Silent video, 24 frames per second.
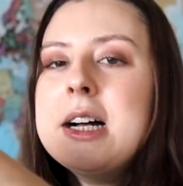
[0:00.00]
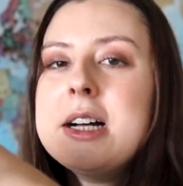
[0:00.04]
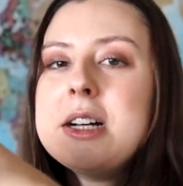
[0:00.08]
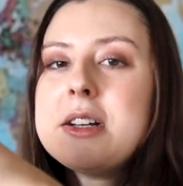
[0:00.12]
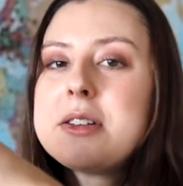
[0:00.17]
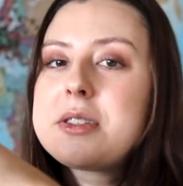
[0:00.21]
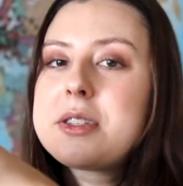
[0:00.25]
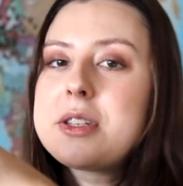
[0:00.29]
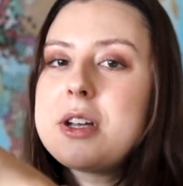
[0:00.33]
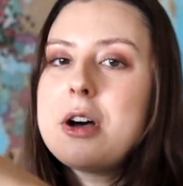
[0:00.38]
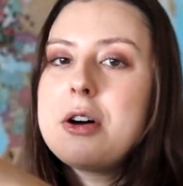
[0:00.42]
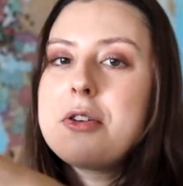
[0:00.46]

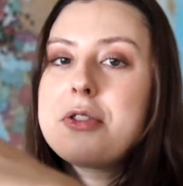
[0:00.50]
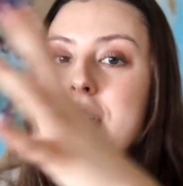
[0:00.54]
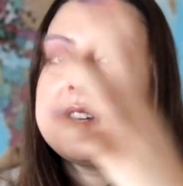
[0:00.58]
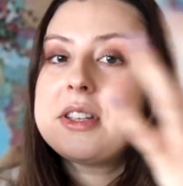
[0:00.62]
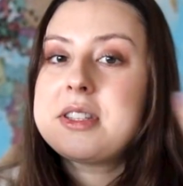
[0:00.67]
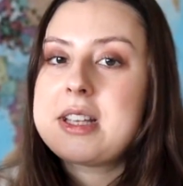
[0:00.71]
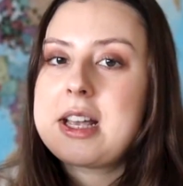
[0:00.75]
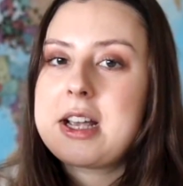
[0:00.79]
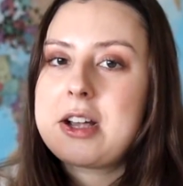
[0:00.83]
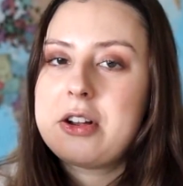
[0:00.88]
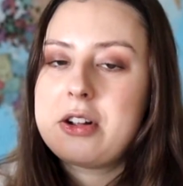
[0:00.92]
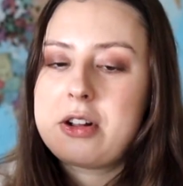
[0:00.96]
So
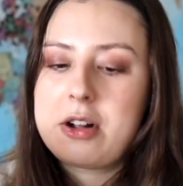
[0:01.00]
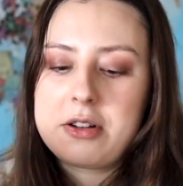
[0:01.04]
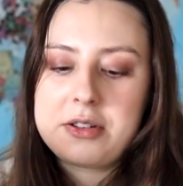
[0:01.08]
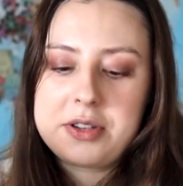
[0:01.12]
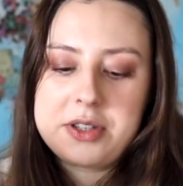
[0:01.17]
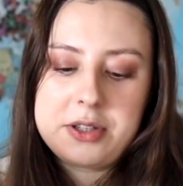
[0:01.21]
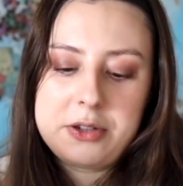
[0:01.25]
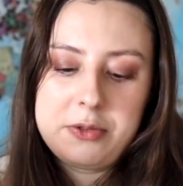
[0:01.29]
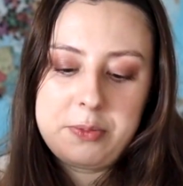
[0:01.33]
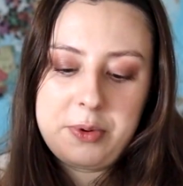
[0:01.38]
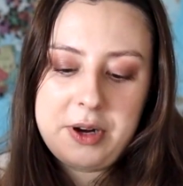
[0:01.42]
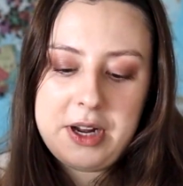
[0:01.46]
this I could
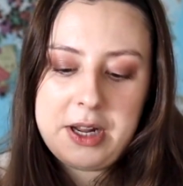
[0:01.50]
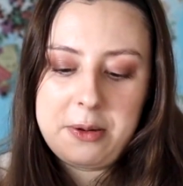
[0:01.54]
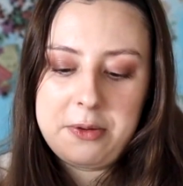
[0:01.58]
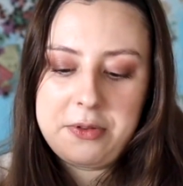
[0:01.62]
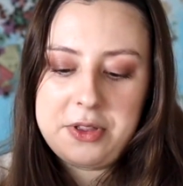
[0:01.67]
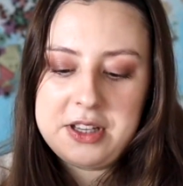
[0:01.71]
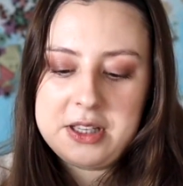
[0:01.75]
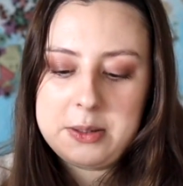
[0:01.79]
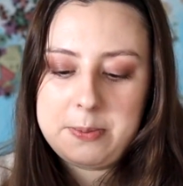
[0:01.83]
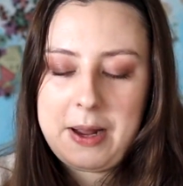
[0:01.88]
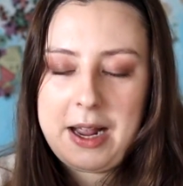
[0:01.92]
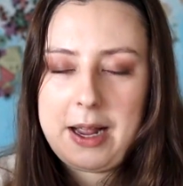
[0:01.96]
also bring with
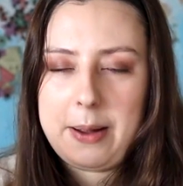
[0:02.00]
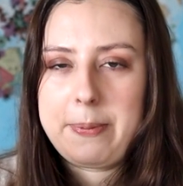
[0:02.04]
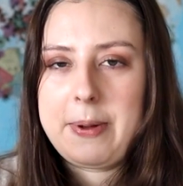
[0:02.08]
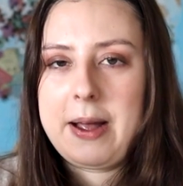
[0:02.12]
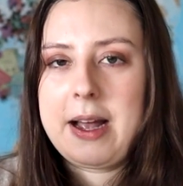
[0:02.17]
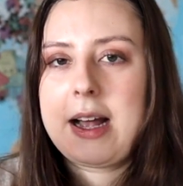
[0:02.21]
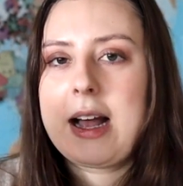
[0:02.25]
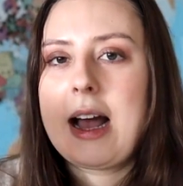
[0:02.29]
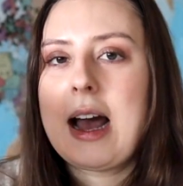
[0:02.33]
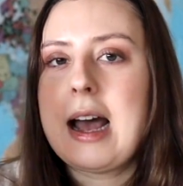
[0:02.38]
this backpack.